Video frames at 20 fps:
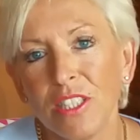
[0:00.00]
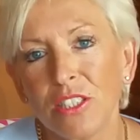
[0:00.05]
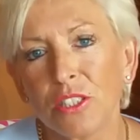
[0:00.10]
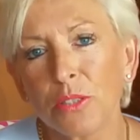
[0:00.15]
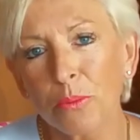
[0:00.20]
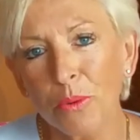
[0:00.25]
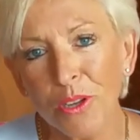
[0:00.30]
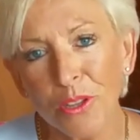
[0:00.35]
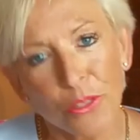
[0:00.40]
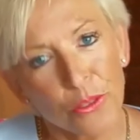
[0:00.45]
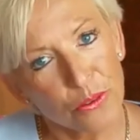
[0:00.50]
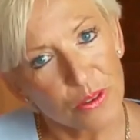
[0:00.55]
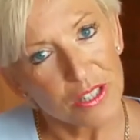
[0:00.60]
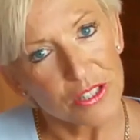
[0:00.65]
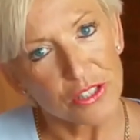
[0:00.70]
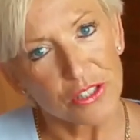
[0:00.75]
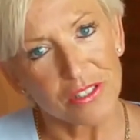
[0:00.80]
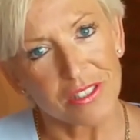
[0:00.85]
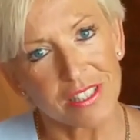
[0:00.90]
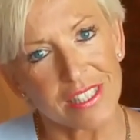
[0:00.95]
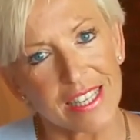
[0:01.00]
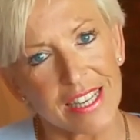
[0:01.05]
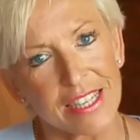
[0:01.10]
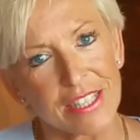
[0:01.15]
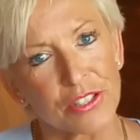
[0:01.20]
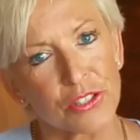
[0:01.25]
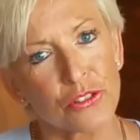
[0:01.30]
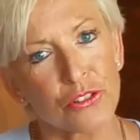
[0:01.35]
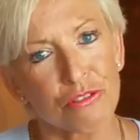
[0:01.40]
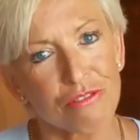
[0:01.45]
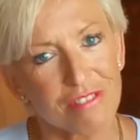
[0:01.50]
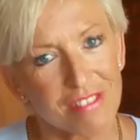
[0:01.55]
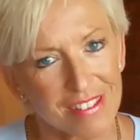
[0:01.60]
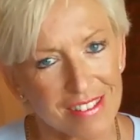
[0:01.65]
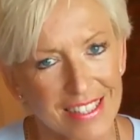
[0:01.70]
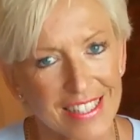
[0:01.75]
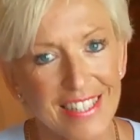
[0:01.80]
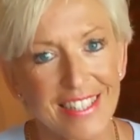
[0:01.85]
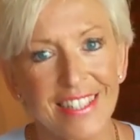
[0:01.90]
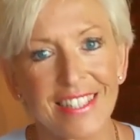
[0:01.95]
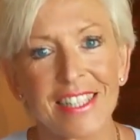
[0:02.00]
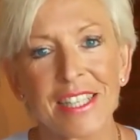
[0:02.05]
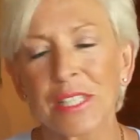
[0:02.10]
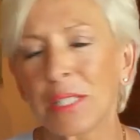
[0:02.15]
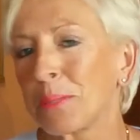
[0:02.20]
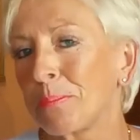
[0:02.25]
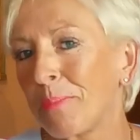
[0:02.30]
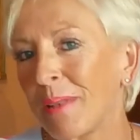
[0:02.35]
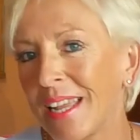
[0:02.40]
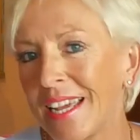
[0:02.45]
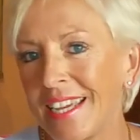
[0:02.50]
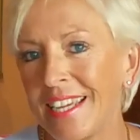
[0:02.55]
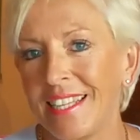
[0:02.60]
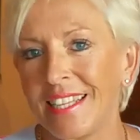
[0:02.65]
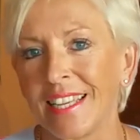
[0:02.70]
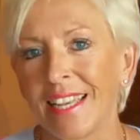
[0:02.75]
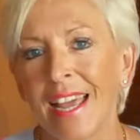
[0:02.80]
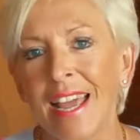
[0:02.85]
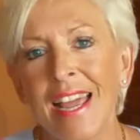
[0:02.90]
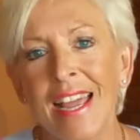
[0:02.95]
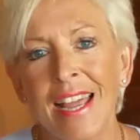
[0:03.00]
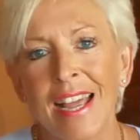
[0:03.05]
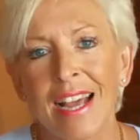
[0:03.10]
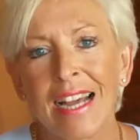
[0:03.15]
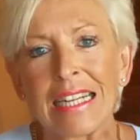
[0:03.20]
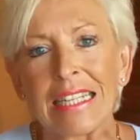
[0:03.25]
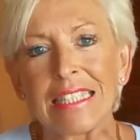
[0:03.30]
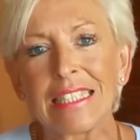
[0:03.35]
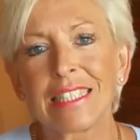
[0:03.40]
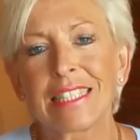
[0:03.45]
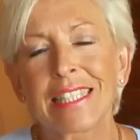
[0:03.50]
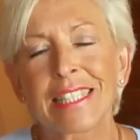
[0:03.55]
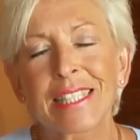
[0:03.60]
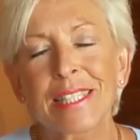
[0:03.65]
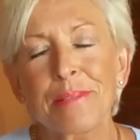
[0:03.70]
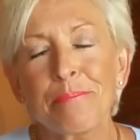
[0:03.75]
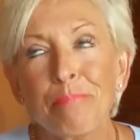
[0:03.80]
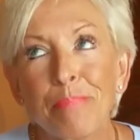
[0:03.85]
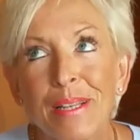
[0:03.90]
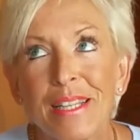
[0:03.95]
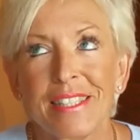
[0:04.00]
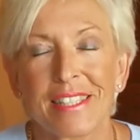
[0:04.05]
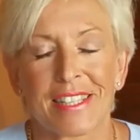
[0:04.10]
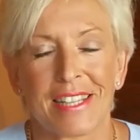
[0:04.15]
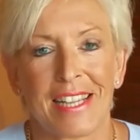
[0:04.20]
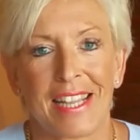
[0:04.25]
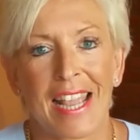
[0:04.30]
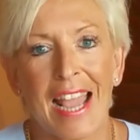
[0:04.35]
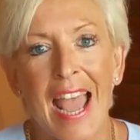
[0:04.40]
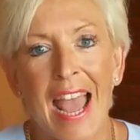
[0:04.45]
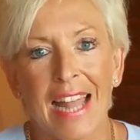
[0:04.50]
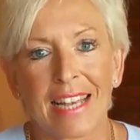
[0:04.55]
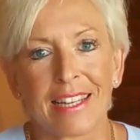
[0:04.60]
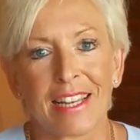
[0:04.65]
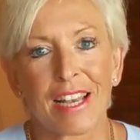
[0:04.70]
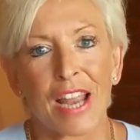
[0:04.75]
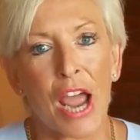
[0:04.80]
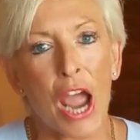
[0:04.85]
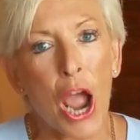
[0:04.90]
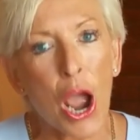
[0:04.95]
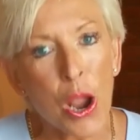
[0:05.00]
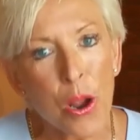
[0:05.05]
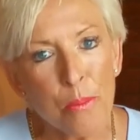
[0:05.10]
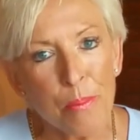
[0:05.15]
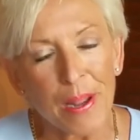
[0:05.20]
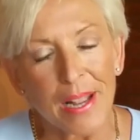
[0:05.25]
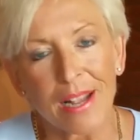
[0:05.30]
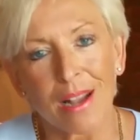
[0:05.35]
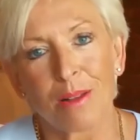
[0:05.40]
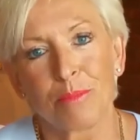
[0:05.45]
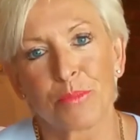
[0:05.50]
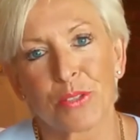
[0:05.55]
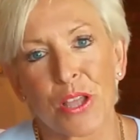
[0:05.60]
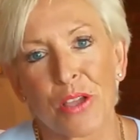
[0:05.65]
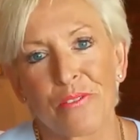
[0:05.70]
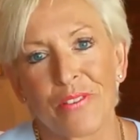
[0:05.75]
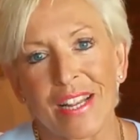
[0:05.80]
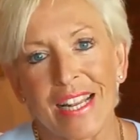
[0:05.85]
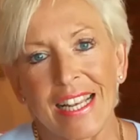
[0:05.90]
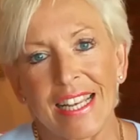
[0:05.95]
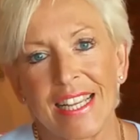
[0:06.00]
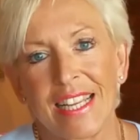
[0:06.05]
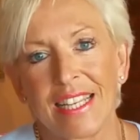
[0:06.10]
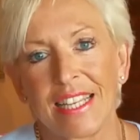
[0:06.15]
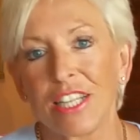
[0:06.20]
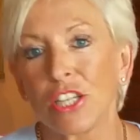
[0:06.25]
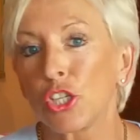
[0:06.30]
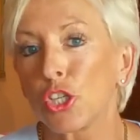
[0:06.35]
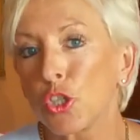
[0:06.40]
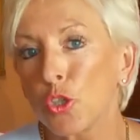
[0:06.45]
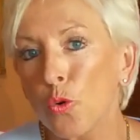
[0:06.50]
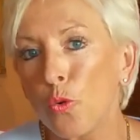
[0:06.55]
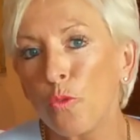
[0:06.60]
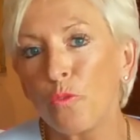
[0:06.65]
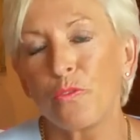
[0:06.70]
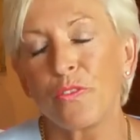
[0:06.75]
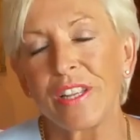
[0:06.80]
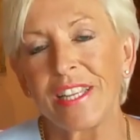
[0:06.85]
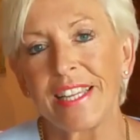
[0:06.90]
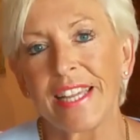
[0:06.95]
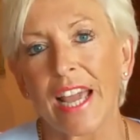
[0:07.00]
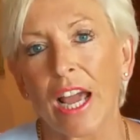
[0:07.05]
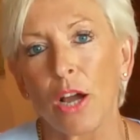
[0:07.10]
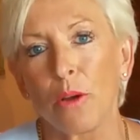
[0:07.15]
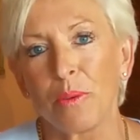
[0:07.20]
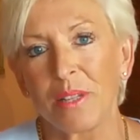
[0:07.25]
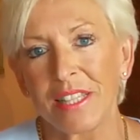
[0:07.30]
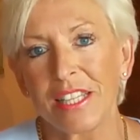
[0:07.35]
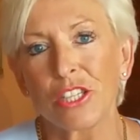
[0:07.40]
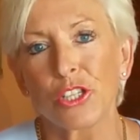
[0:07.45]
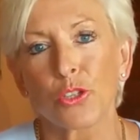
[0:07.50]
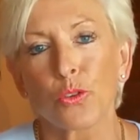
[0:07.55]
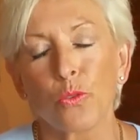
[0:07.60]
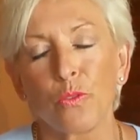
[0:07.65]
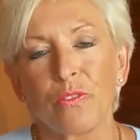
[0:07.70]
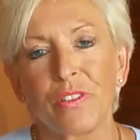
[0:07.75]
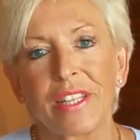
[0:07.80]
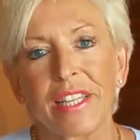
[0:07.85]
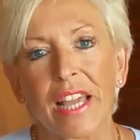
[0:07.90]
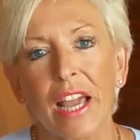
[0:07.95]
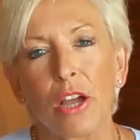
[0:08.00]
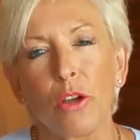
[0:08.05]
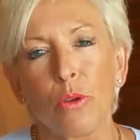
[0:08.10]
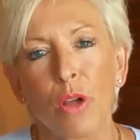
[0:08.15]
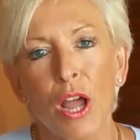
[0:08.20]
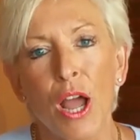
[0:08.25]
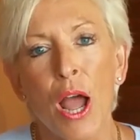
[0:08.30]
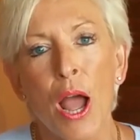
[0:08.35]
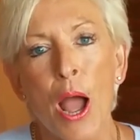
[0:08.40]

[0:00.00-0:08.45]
So what I thought I'd do today is try and explain as simply as I can, and I hope it comes over clearly, a short video, in this short video,